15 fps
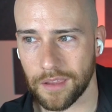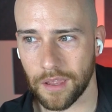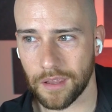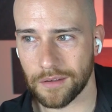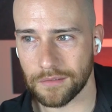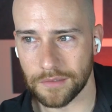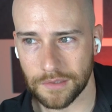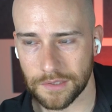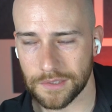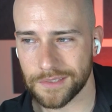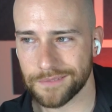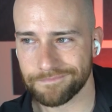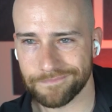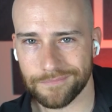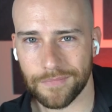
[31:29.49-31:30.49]
can.
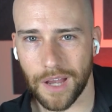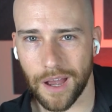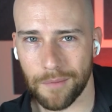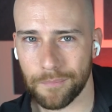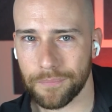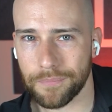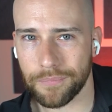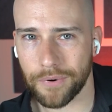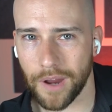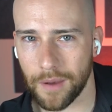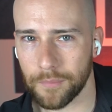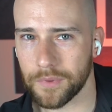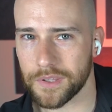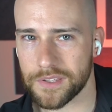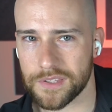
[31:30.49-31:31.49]
Yeah. I'm
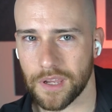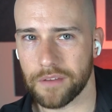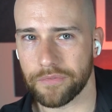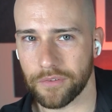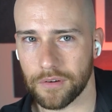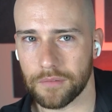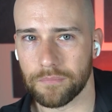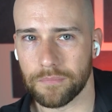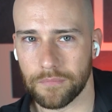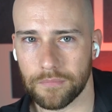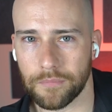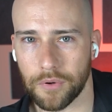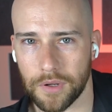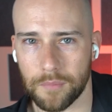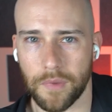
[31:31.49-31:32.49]
probably safer
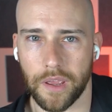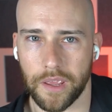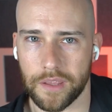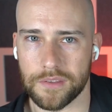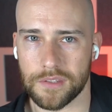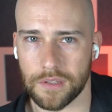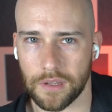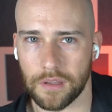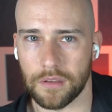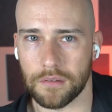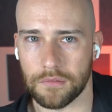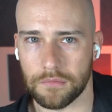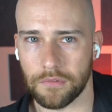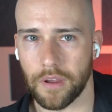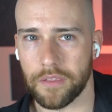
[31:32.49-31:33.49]
putting my hands in it
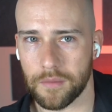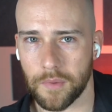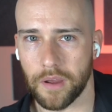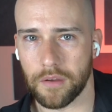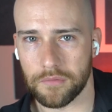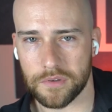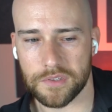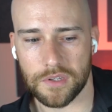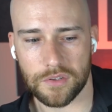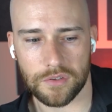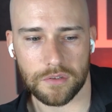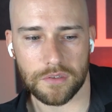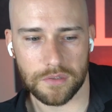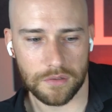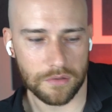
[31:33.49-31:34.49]
rather than my own
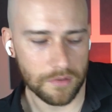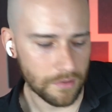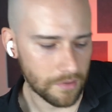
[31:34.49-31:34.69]
decisions.